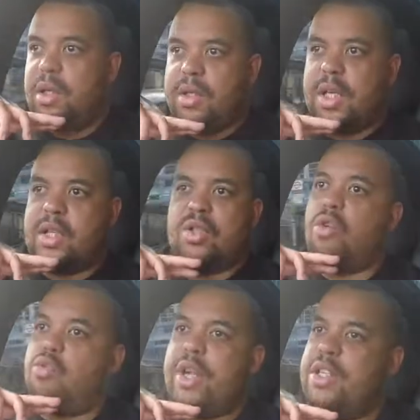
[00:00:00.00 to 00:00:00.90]
There's no
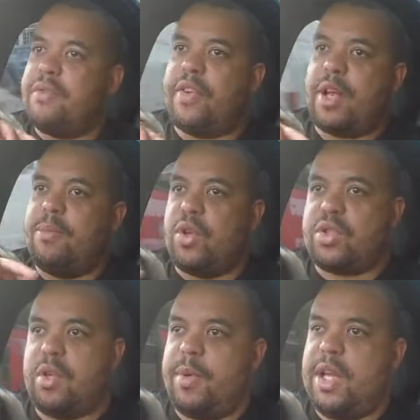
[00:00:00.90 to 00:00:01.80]
reason for them not
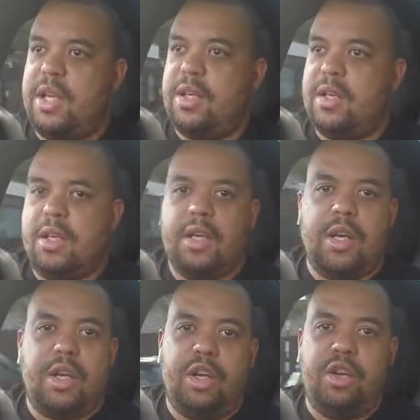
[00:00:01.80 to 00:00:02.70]
to be.
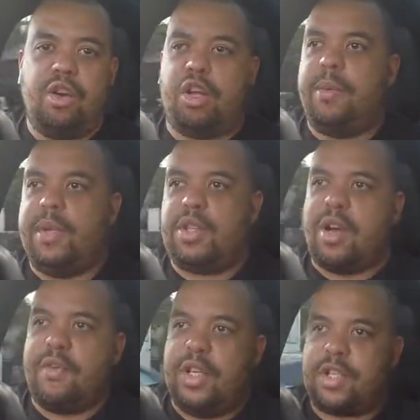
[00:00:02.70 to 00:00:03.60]
You're not going to be
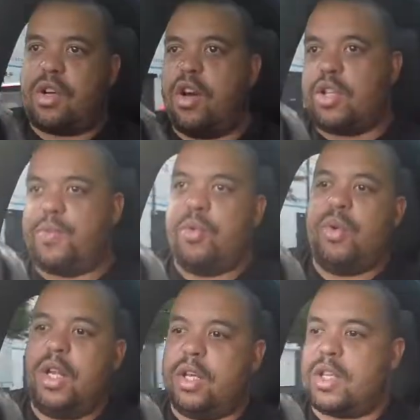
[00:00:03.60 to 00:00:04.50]
driving this car
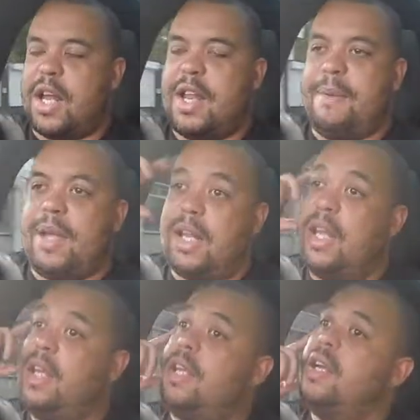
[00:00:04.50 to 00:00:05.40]
sportily or
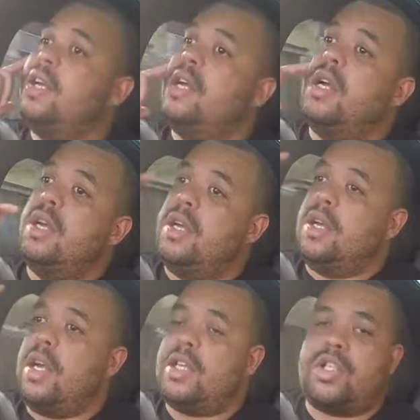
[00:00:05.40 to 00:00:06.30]
dynamically.
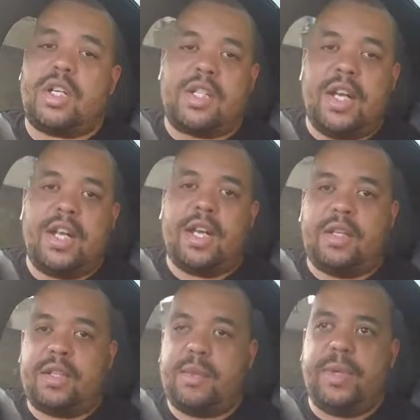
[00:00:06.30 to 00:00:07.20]
It's just an
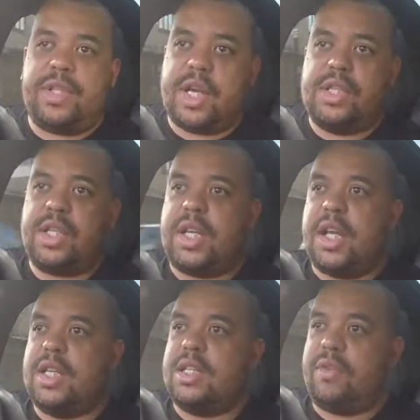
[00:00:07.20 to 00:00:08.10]
headache to be changing
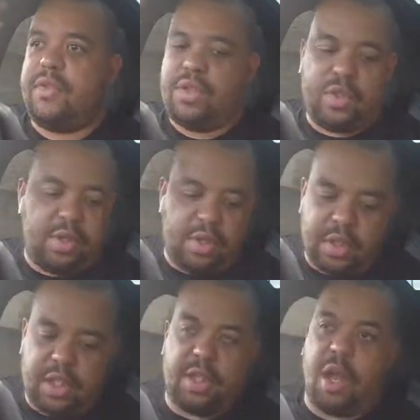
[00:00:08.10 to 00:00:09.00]
gears.
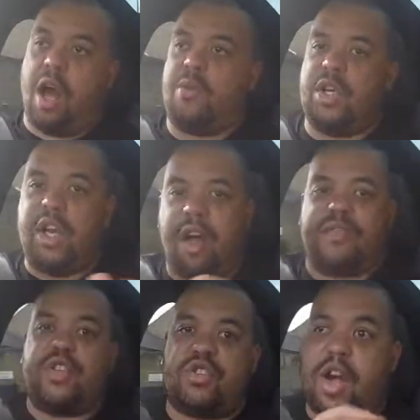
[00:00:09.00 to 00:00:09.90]
I would love
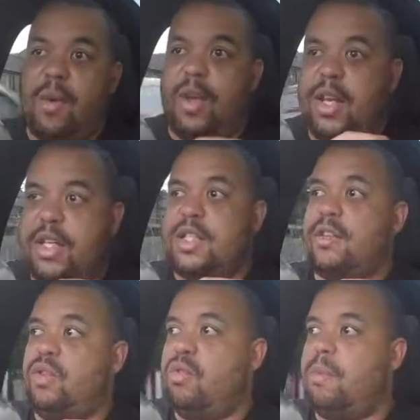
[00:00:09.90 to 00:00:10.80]
to try one of these
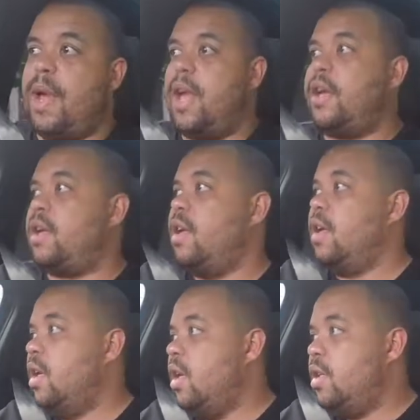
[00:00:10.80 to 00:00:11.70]
in automatic.
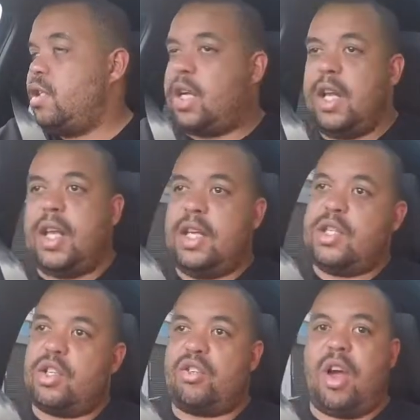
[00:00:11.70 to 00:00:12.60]
Just click it
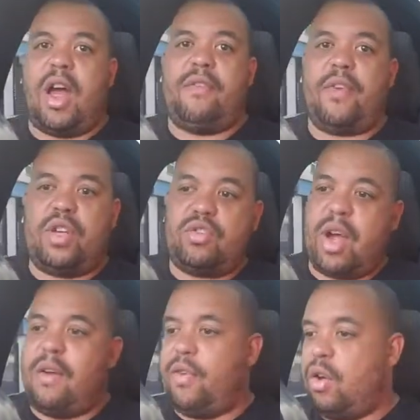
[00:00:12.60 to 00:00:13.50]
into drive and
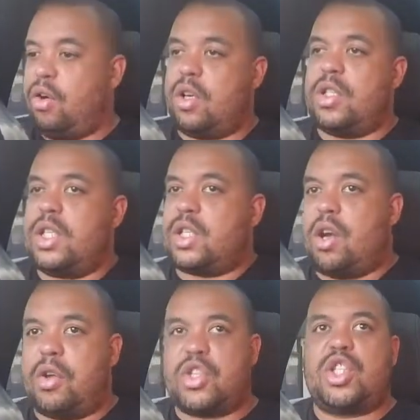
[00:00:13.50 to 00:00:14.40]
drive along, because this
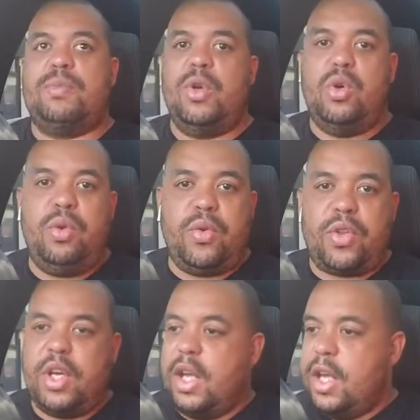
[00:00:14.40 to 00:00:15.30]
car's smooth.
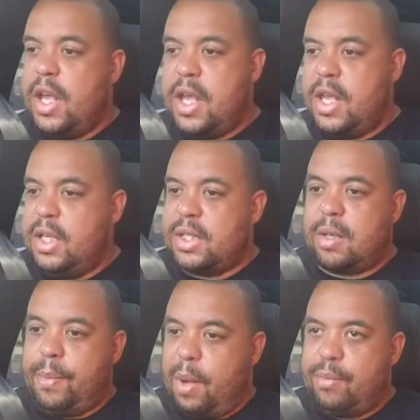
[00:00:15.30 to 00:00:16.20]
It eats the
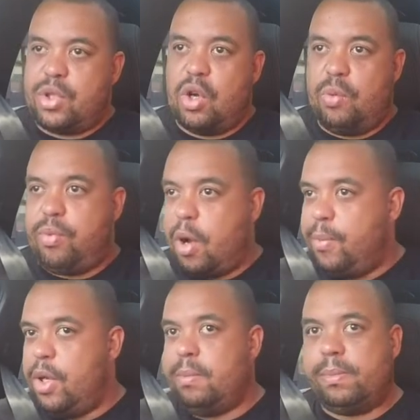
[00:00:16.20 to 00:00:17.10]
bumps, no
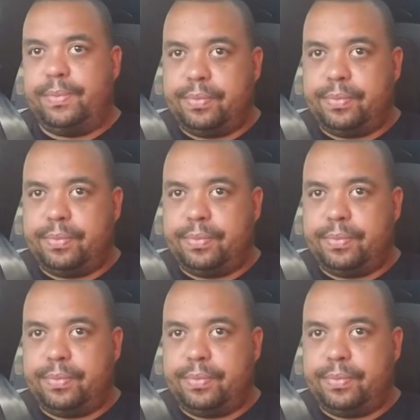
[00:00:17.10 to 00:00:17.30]
problem.